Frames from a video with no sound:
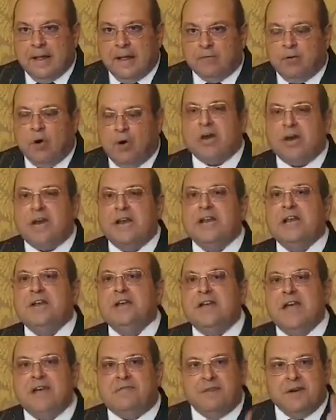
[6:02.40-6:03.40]
for an
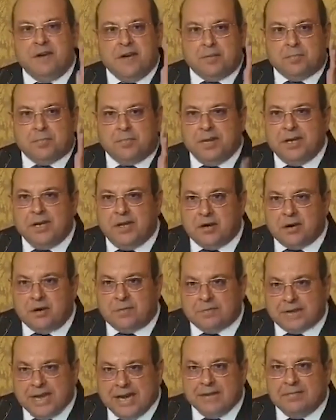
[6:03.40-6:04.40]
indefinite period
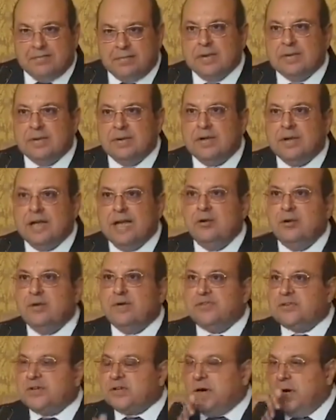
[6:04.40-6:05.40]
of time, and you
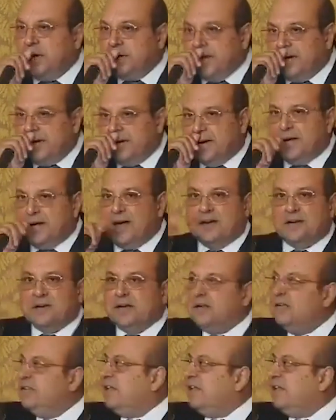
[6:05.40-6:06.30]
have skirted Article